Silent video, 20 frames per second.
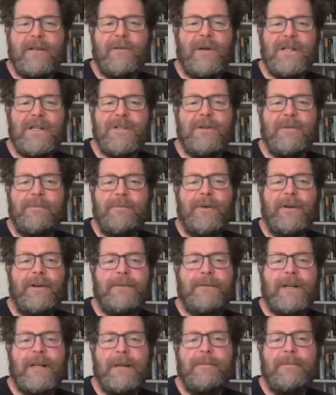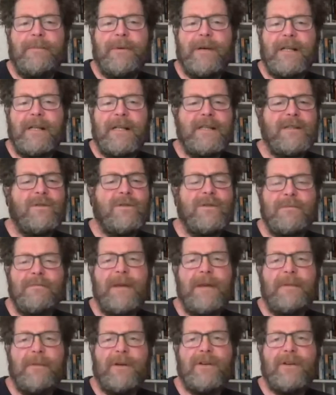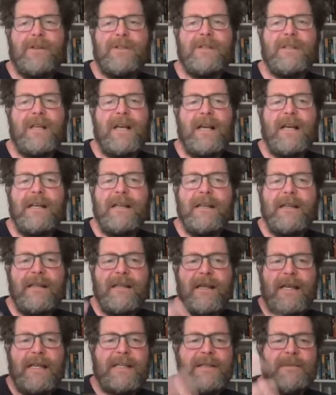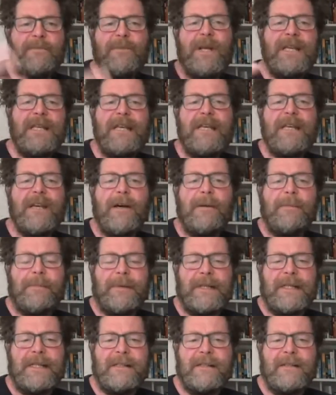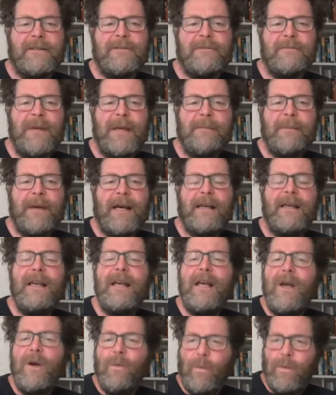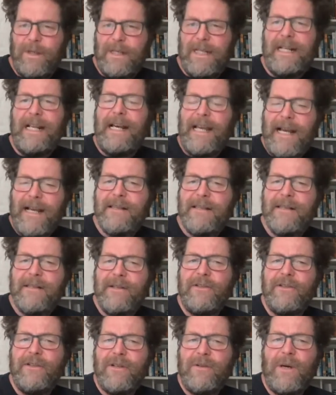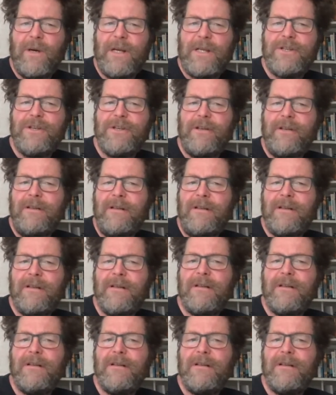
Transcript: the question perfectly, but it's also maybe because I, it's breaking up a little. So maybe I did I answer the question?